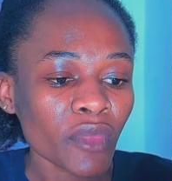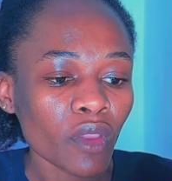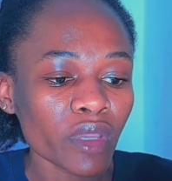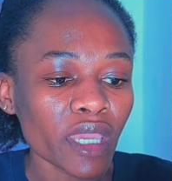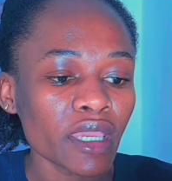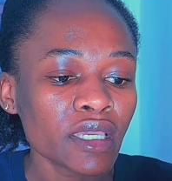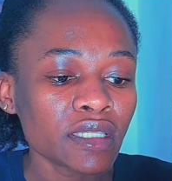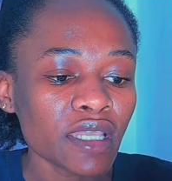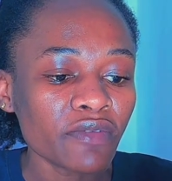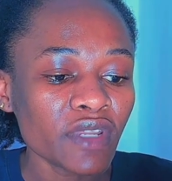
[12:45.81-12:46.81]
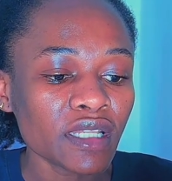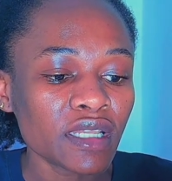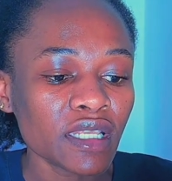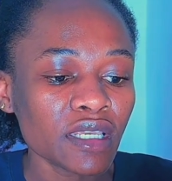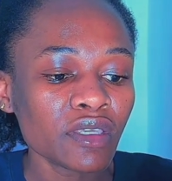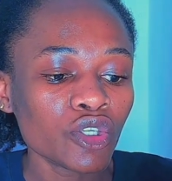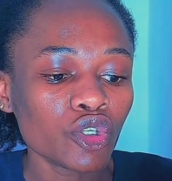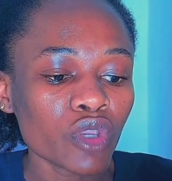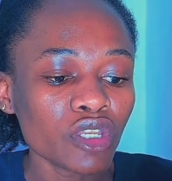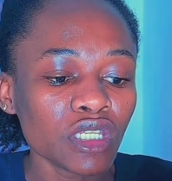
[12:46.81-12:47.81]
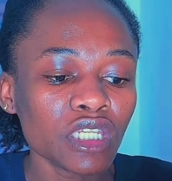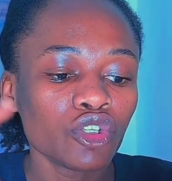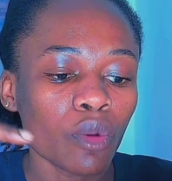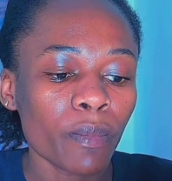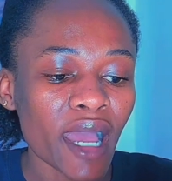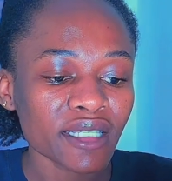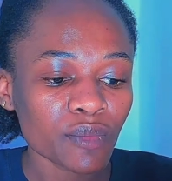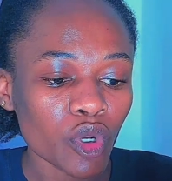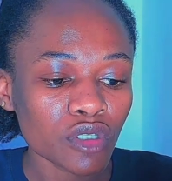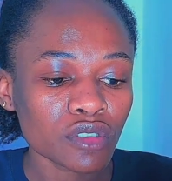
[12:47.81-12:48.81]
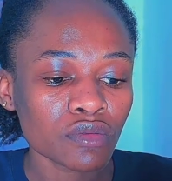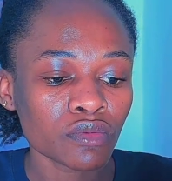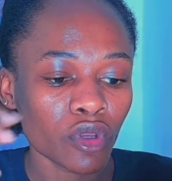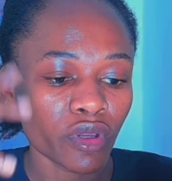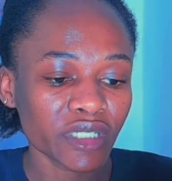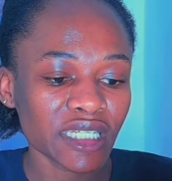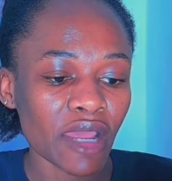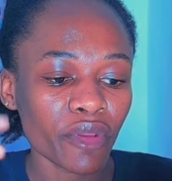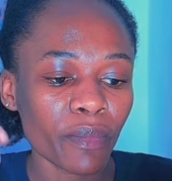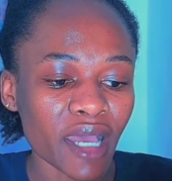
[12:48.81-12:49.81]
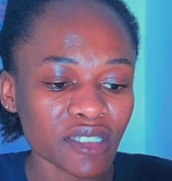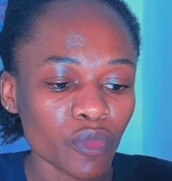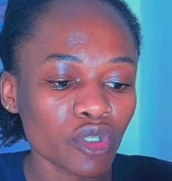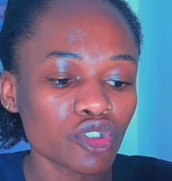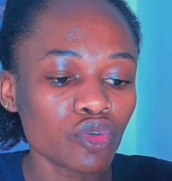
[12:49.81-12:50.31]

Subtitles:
Okay, definitely you're going to need your passport, your ordinary passport.